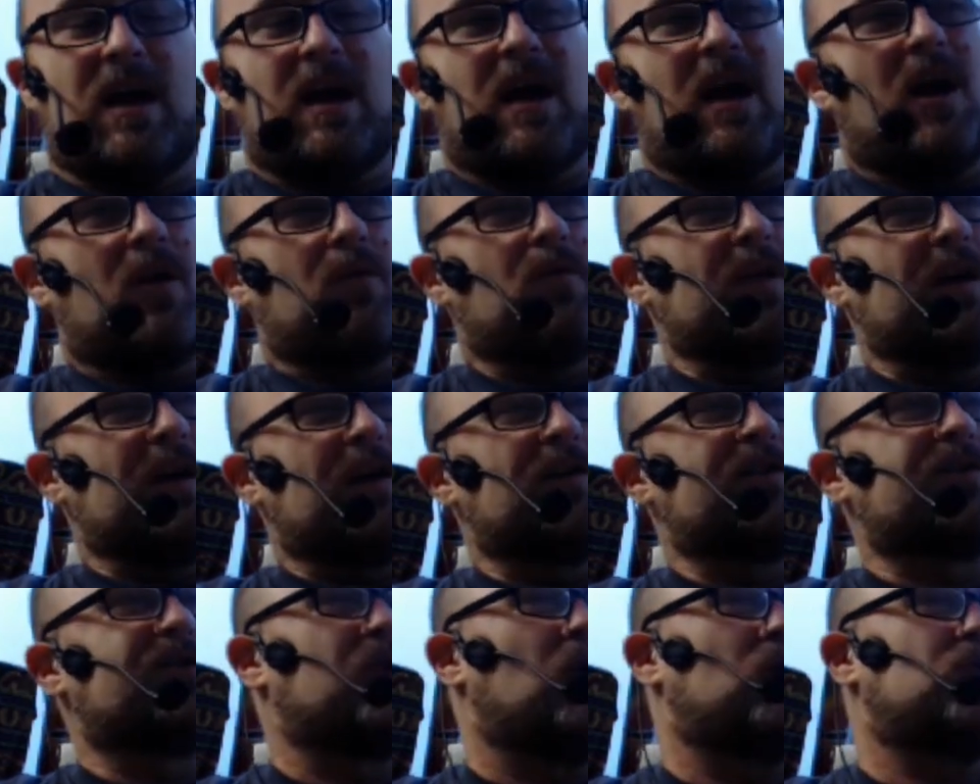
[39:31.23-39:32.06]
a real
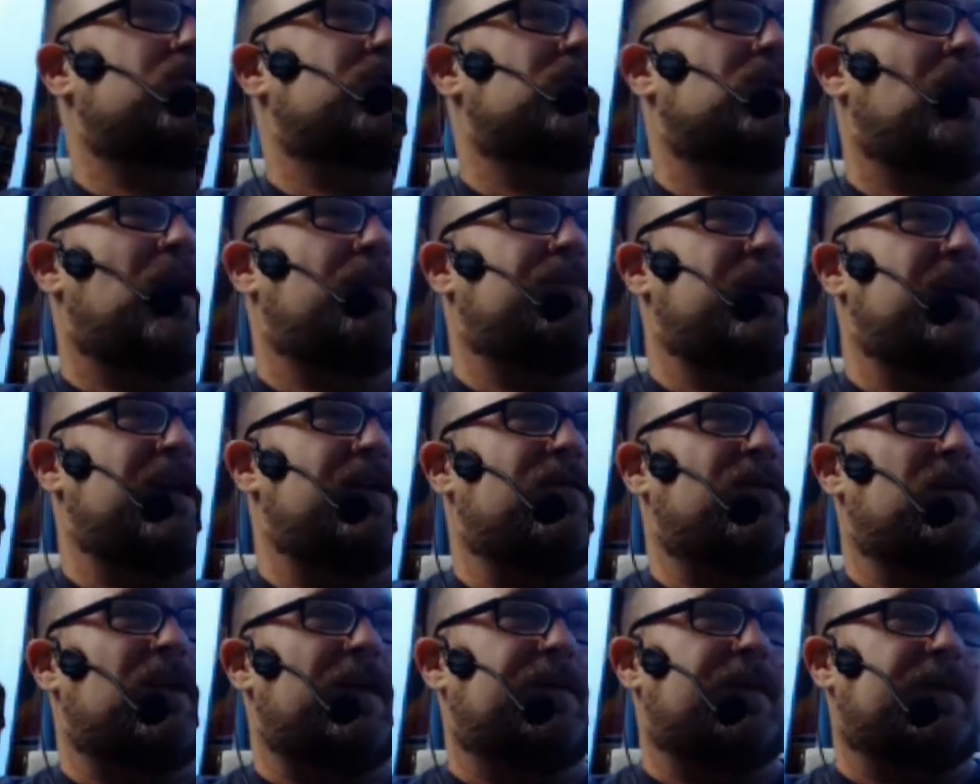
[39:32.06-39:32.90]
social
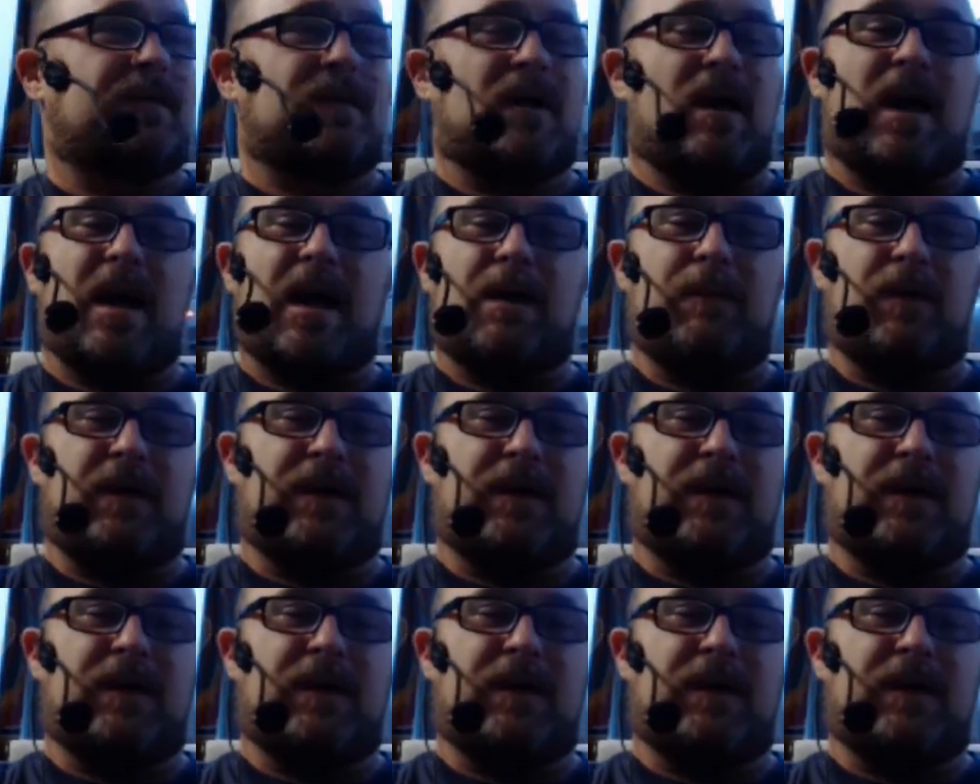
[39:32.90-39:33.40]
upheaval at the time.